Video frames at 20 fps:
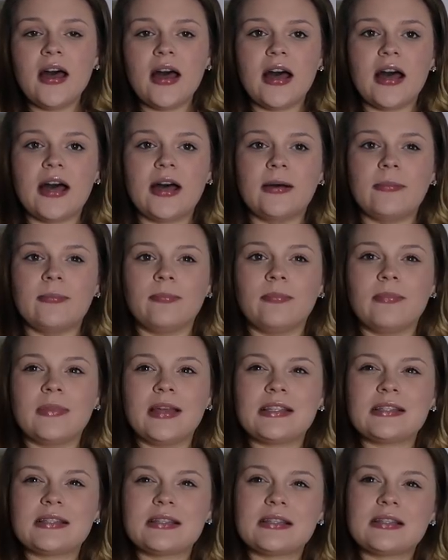Um,
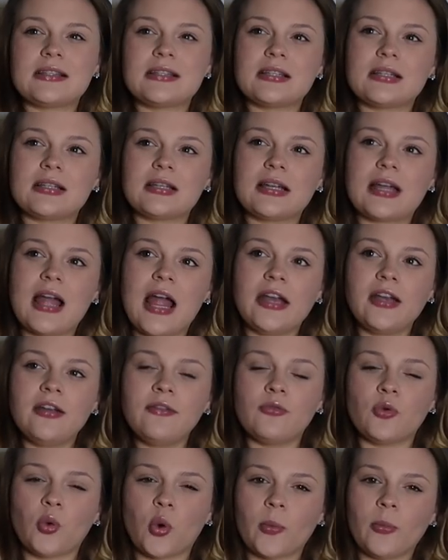it's kind
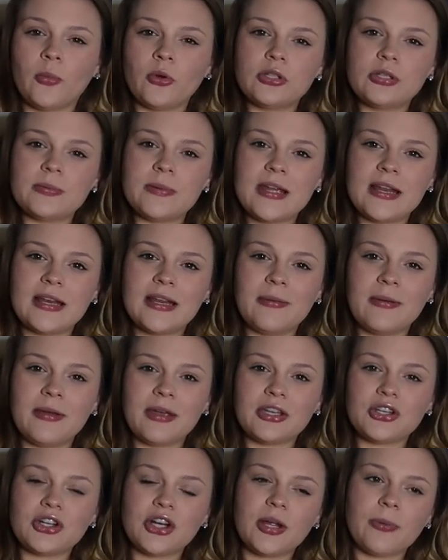of normal to be
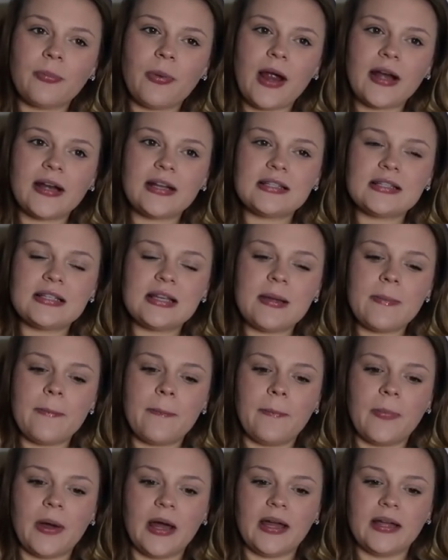anemic during pregnancy,
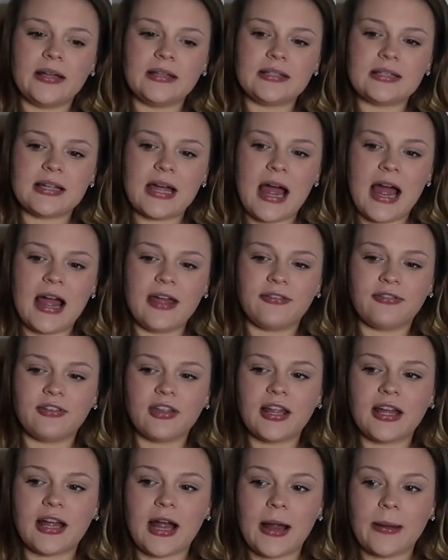but I feel
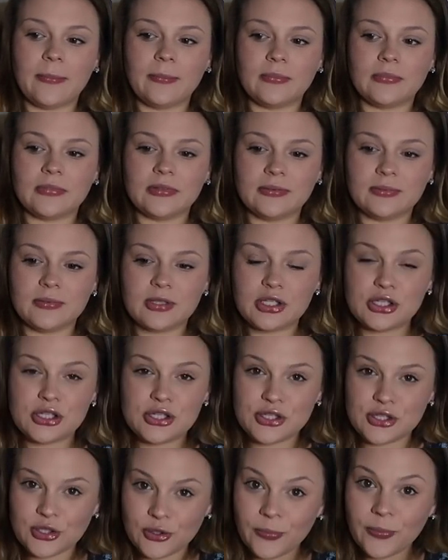like I'm
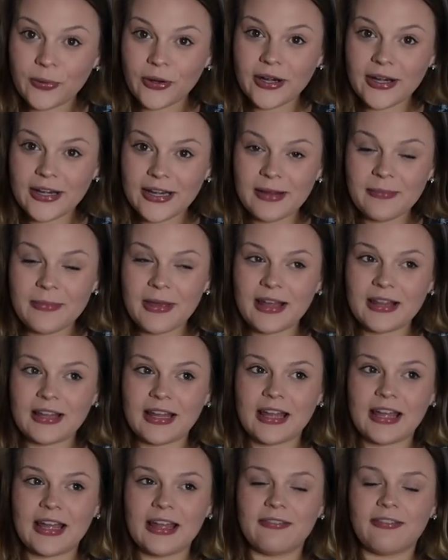super anemic.
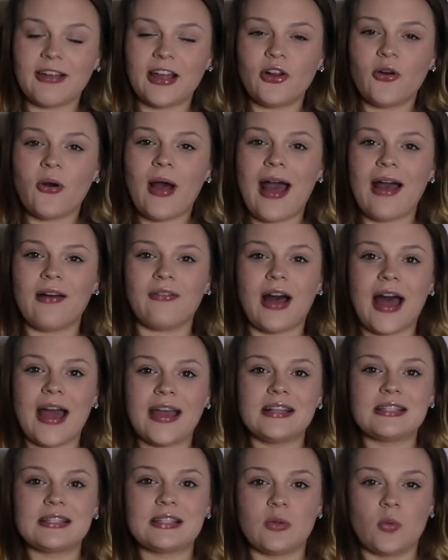Like if I don't have
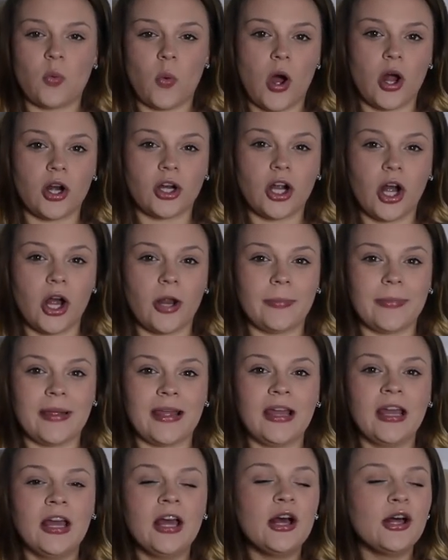ice and water on
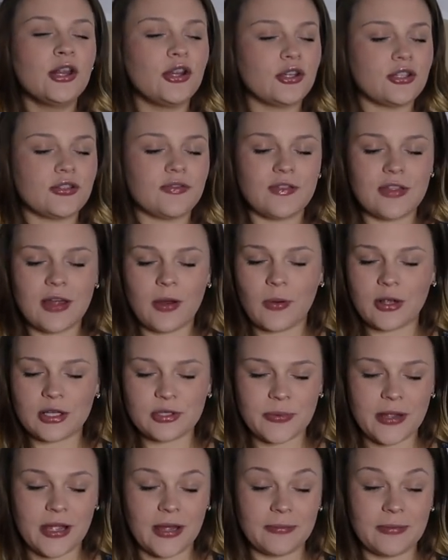me, those of you that
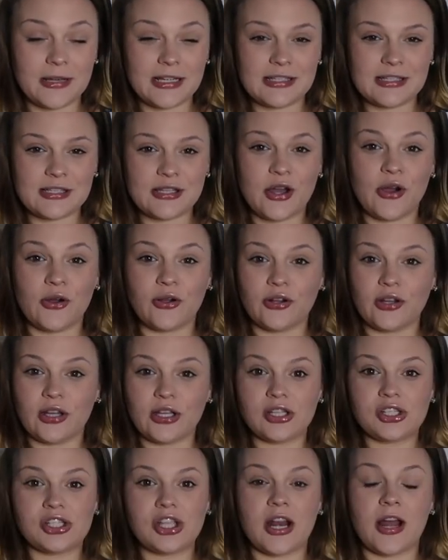watch my updates know you're
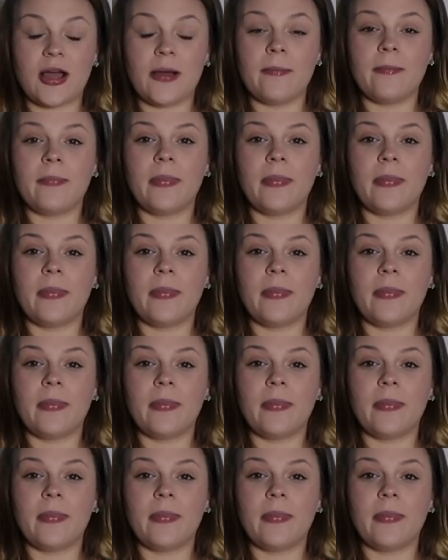like, shut up.